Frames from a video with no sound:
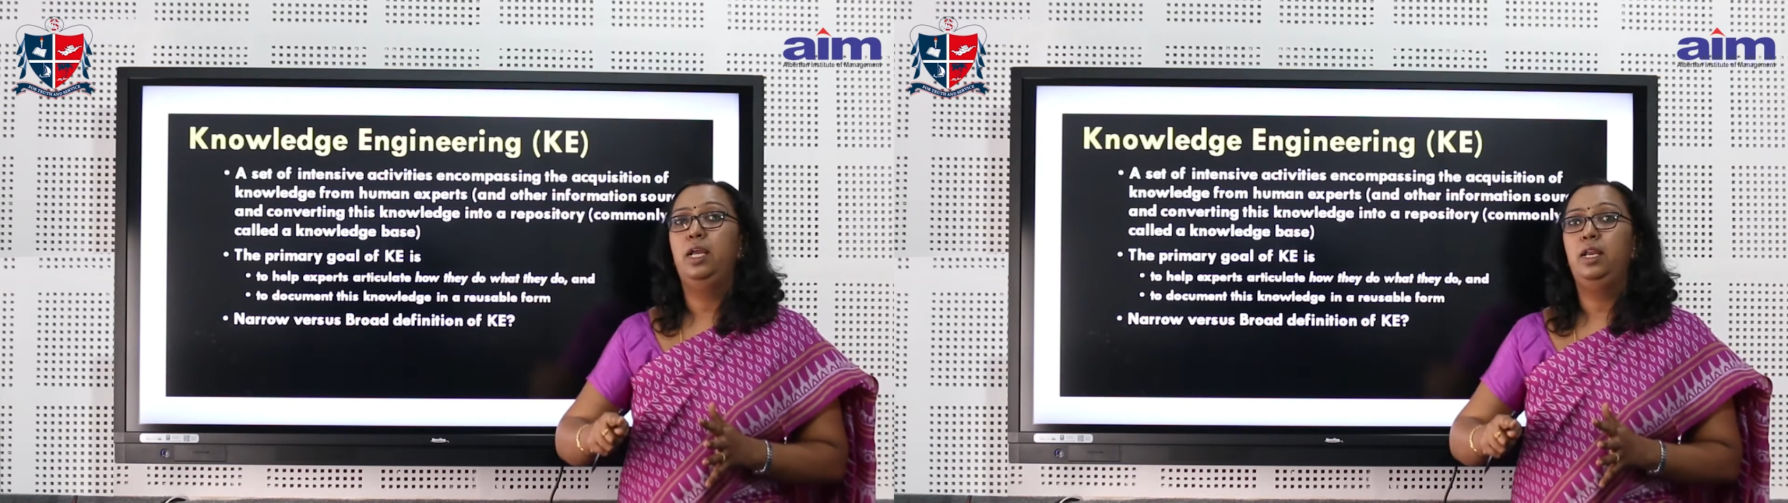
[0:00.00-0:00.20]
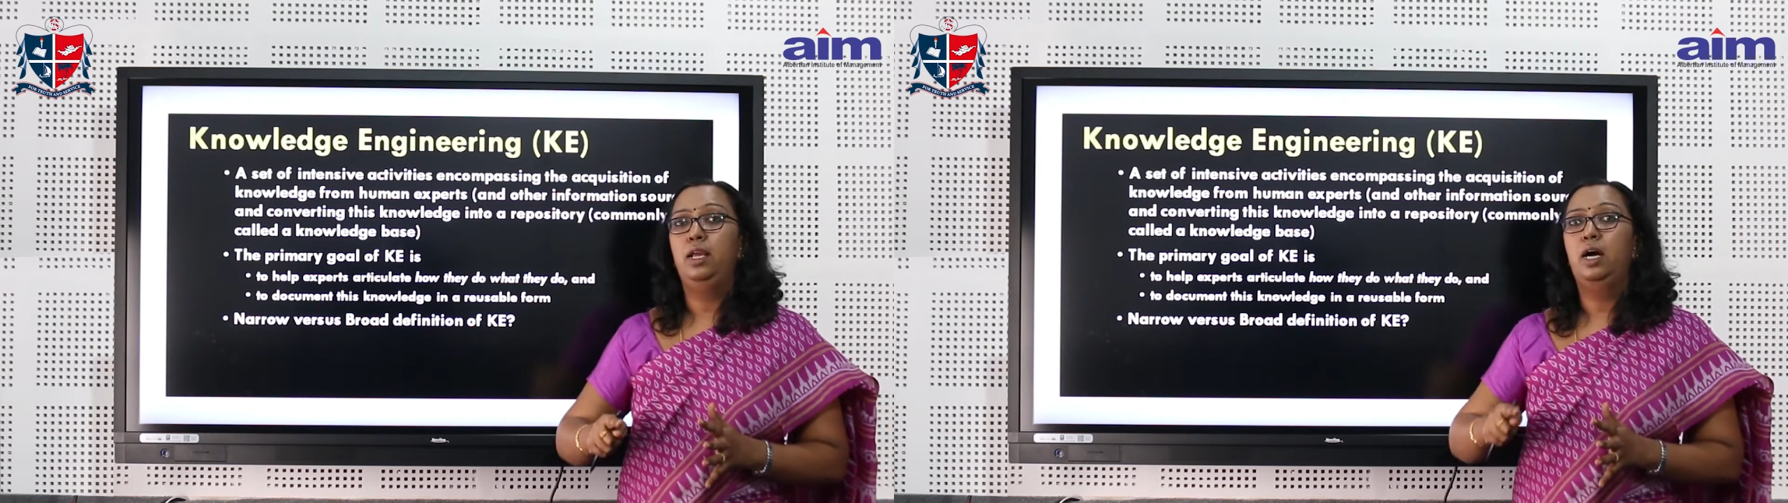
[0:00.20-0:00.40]

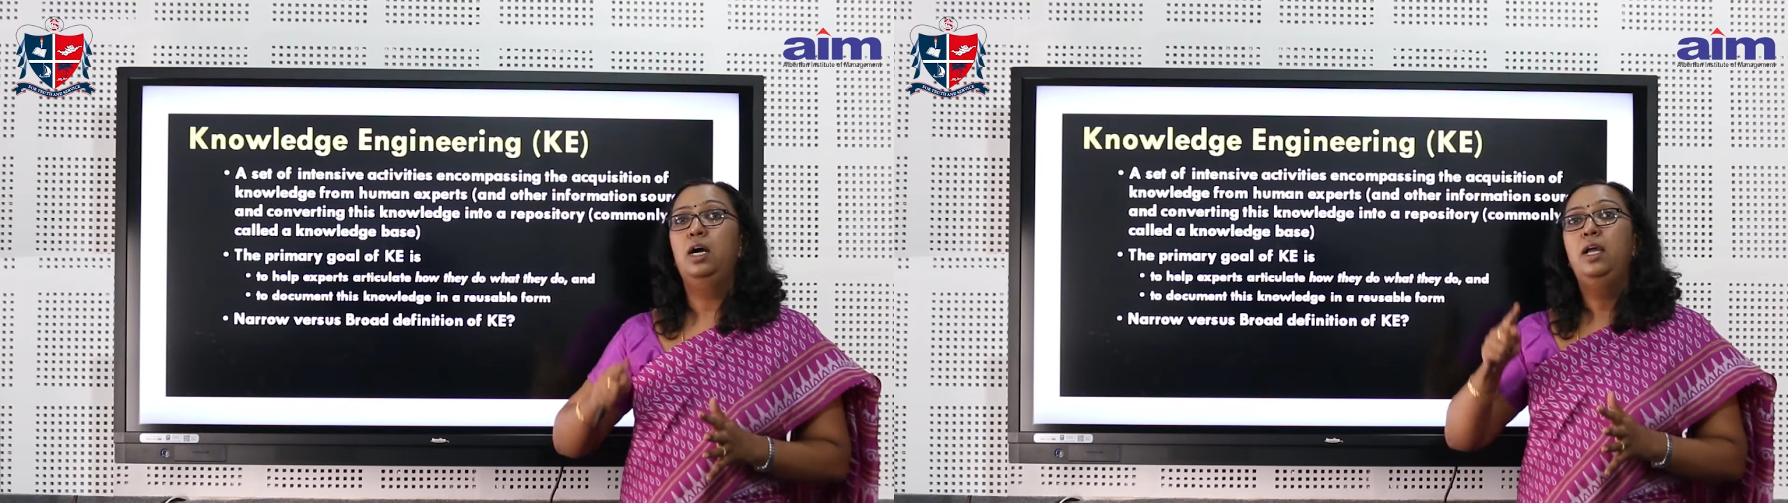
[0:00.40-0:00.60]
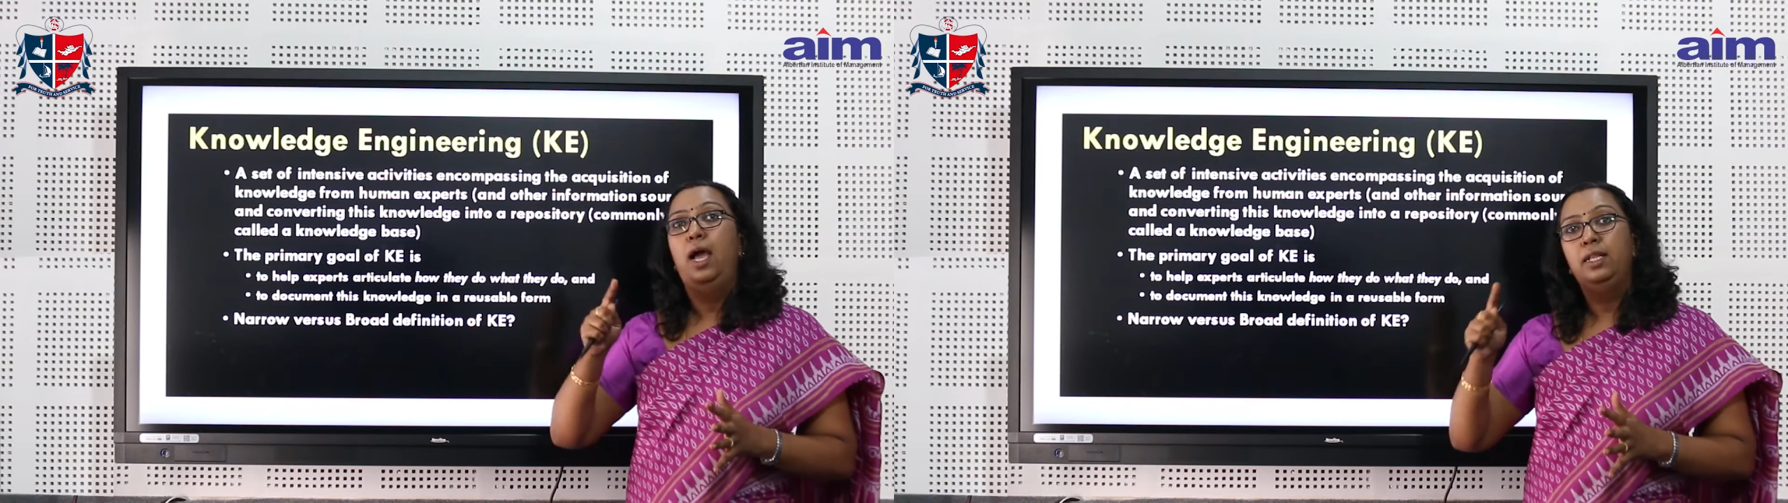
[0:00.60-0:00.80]
area
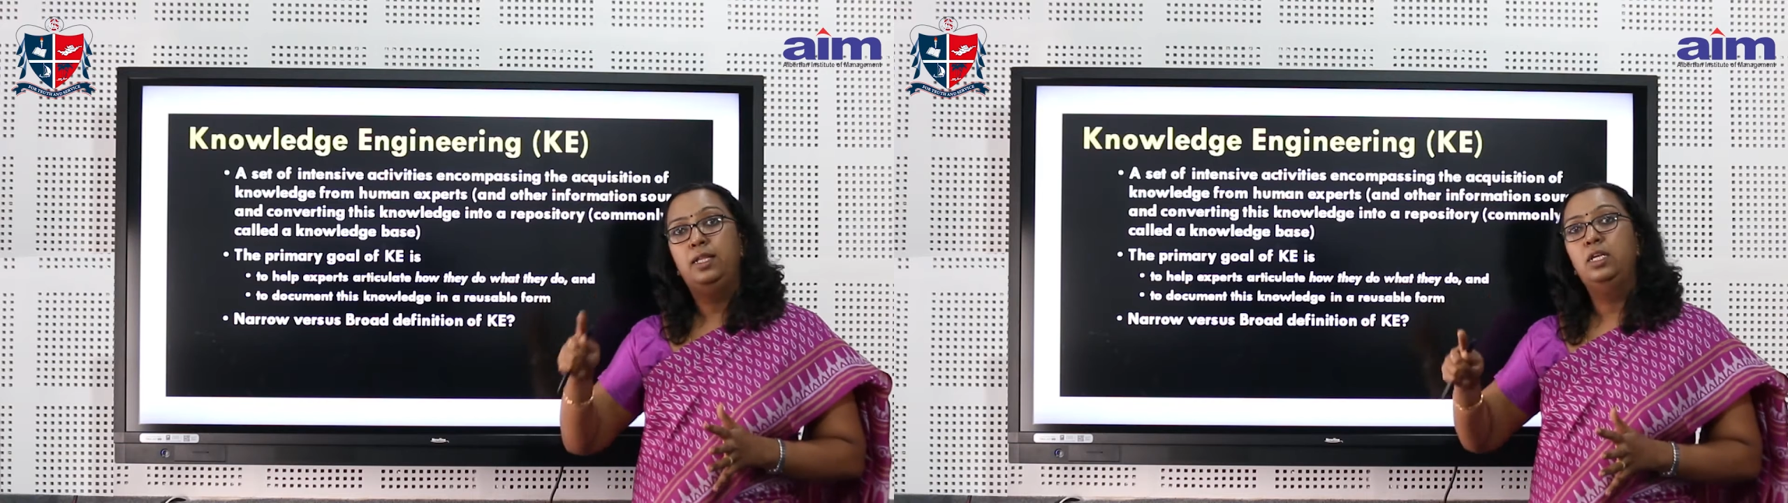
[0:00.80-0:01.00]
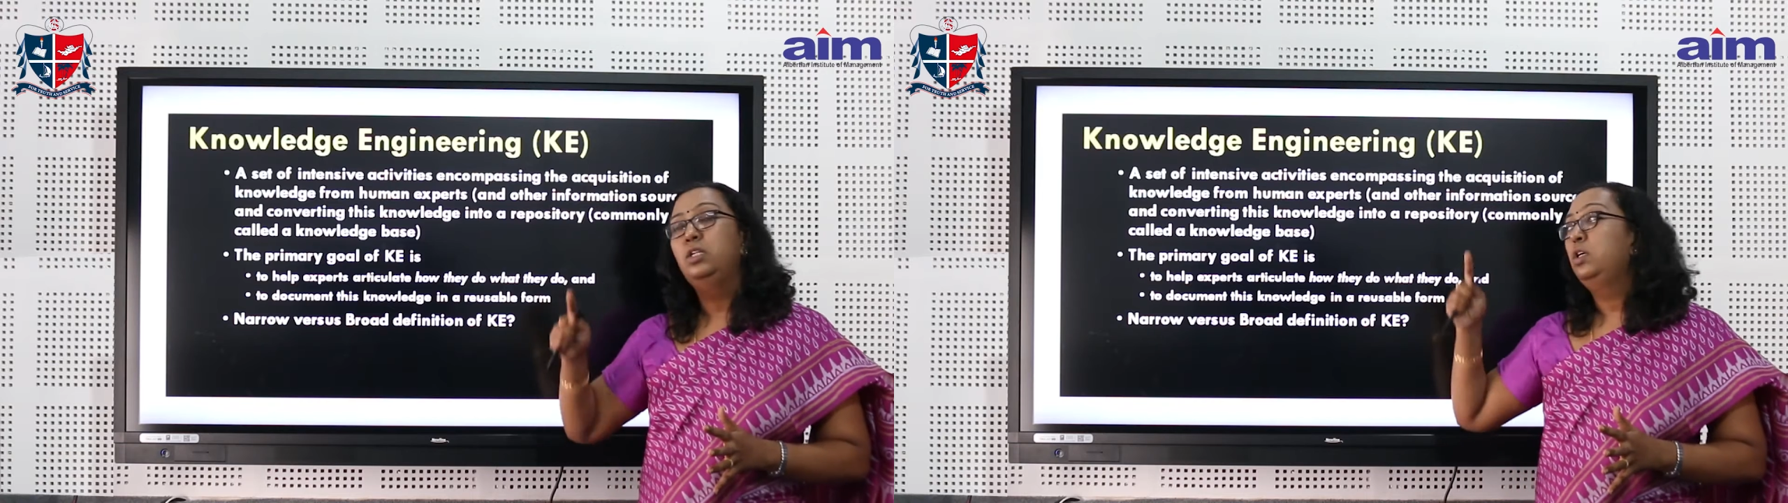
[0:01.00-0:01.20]
and
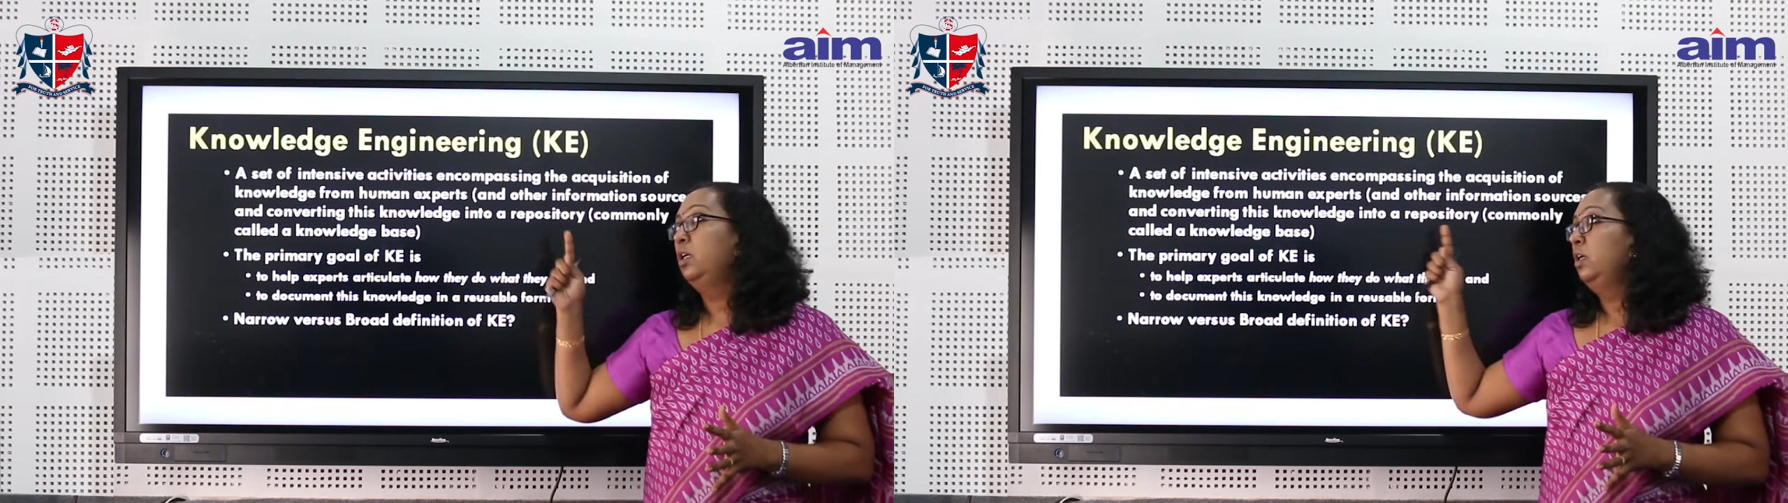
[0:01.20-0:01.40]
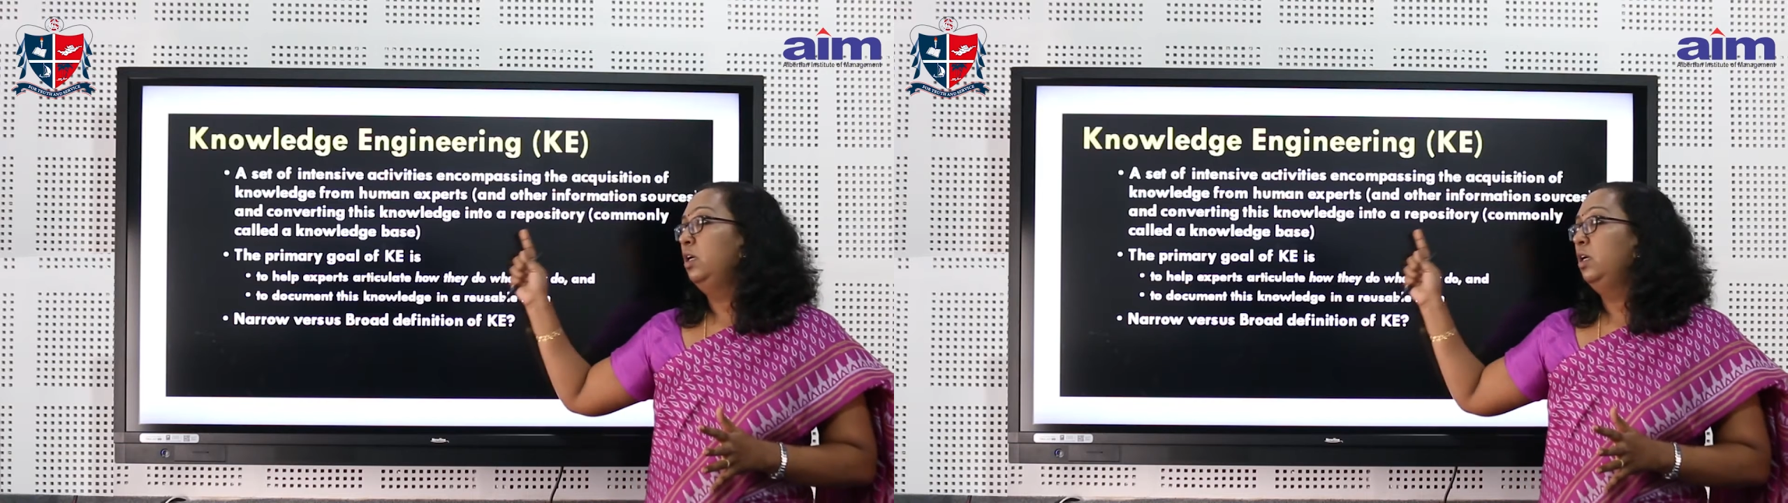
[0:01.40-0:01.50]
then